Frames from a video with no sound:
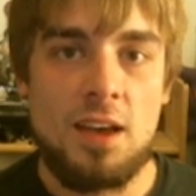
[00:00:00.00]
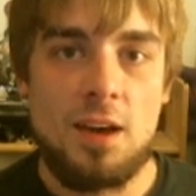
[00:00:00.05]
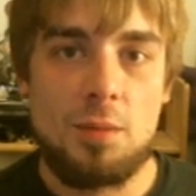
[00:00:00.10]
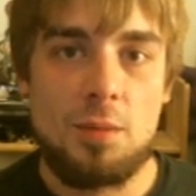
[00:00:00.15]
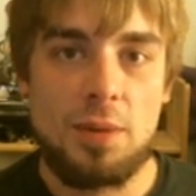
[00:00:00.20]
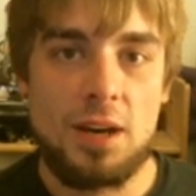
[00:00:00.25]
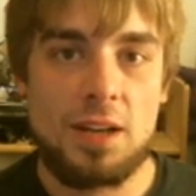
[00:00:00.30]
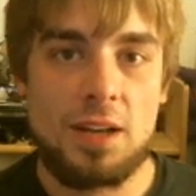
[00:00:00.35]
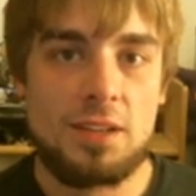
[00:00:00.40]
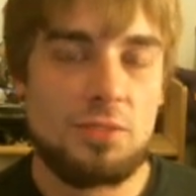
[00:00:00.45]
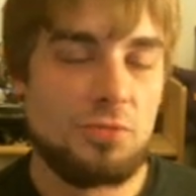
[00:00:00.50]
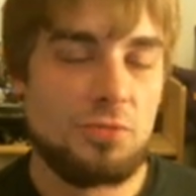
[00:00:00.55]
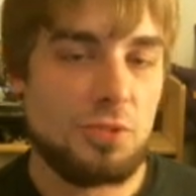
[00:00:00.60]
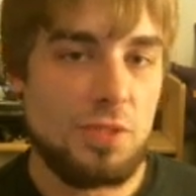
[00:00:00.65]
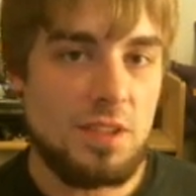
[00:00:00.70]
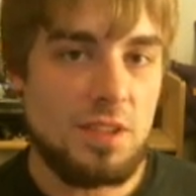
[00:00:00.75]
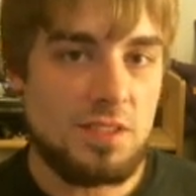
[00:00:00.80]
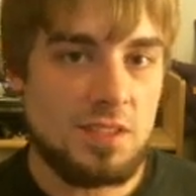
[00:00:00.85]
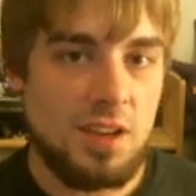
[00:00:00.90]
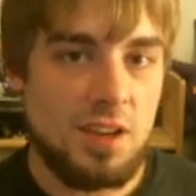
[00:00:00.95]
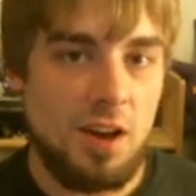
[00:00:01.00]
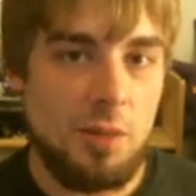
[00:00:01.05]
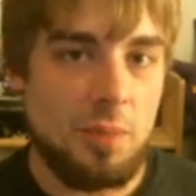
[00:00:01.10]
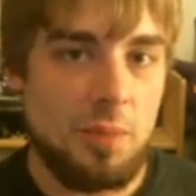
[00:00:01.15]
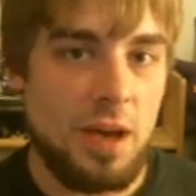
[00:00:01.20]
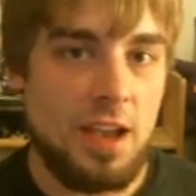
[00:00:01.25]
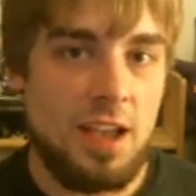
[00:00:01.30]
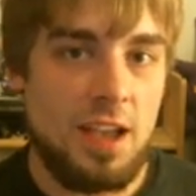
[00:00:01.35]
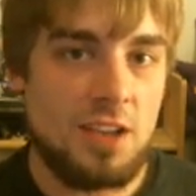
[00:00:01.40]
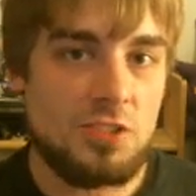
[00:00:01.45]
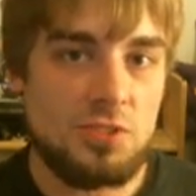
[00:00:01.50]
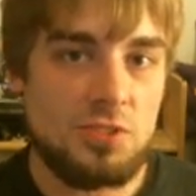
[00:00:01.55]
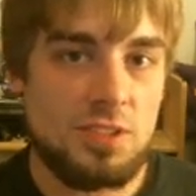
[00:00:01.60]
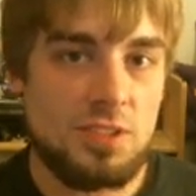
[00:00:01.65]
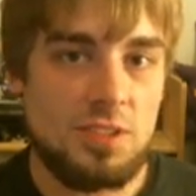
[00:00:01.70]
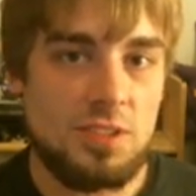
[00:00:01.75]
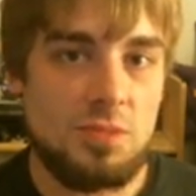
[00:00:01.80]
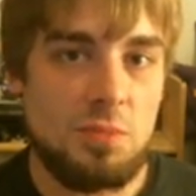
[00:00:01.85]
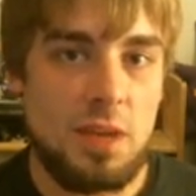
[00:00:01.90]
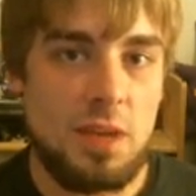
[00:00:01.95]
but for this cup, I actually
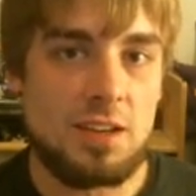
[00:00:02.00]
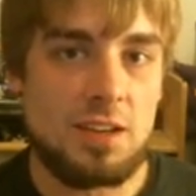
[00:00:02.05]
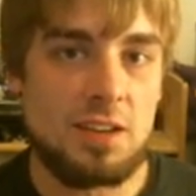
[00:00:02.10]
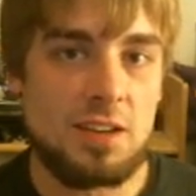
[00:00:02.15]
didn't make